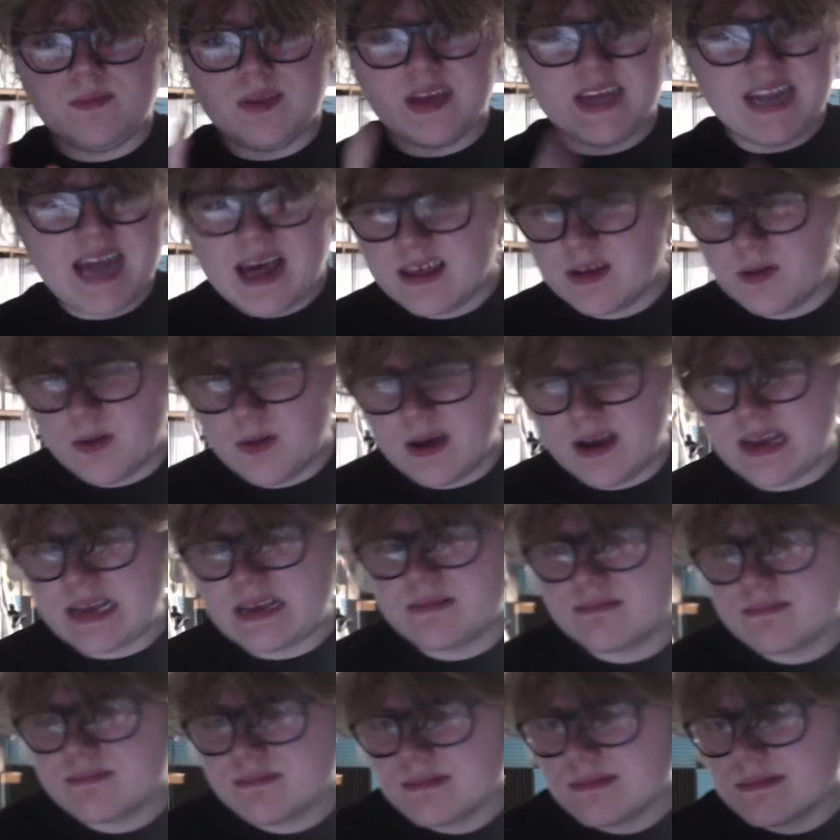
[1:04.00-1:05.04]
an alleyway.
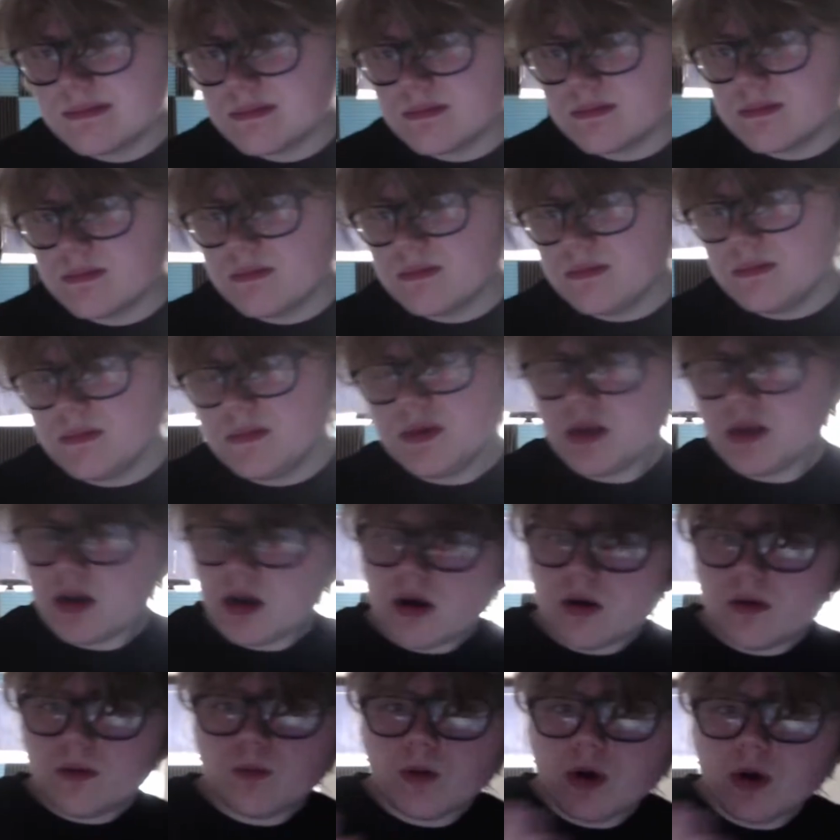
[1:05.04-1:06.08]
You
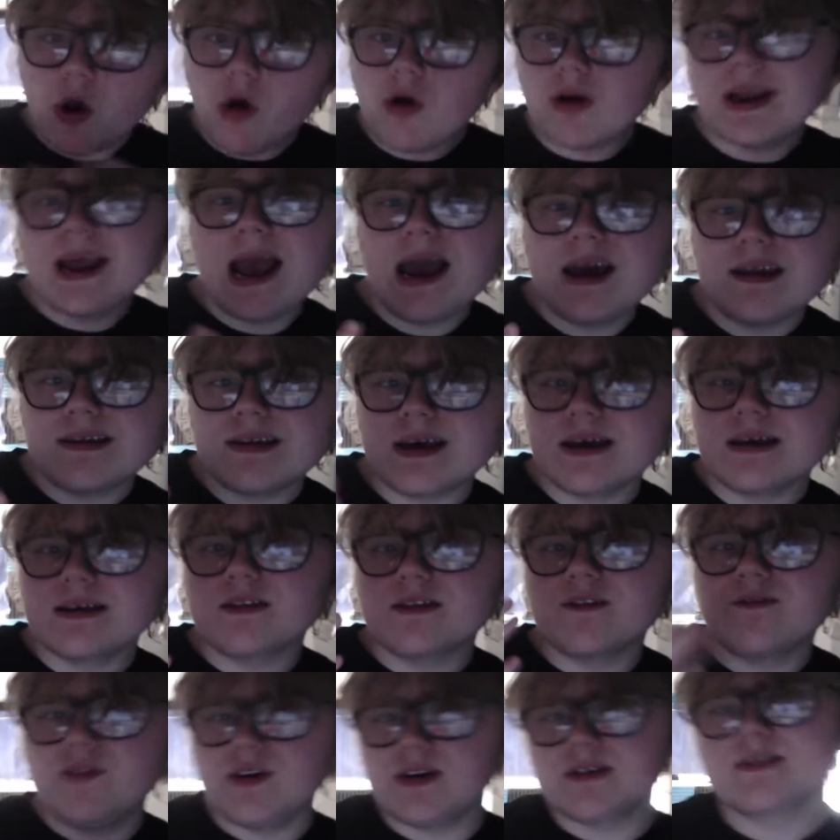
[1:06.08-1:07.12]
know, we already had like the
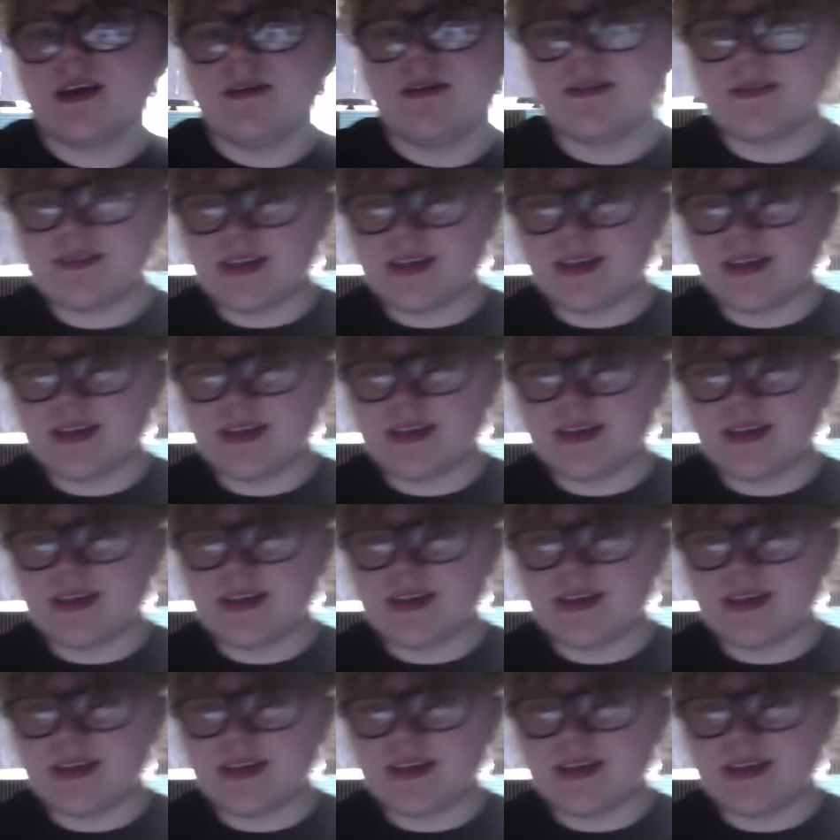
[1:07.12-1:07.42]
first level as an